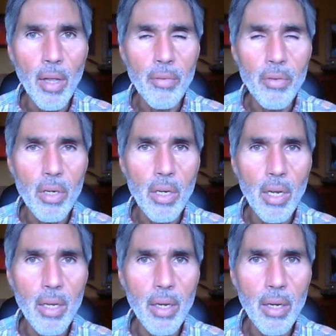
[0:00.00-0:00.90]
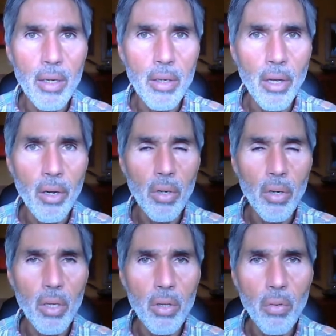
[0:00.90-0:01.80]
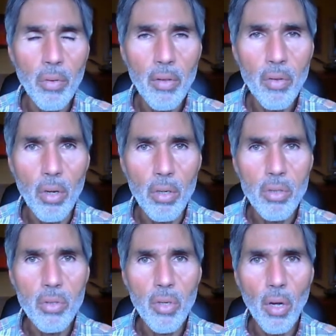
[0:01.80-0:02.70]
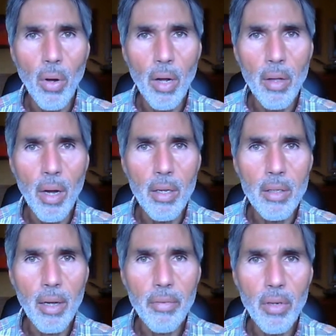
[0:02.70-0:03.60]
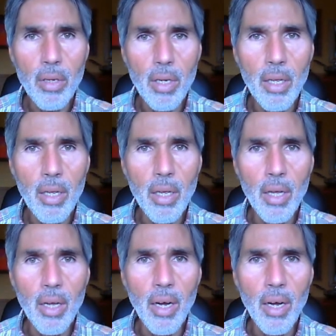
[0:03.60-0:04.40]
definitely uh, you know according to research so I, I definitely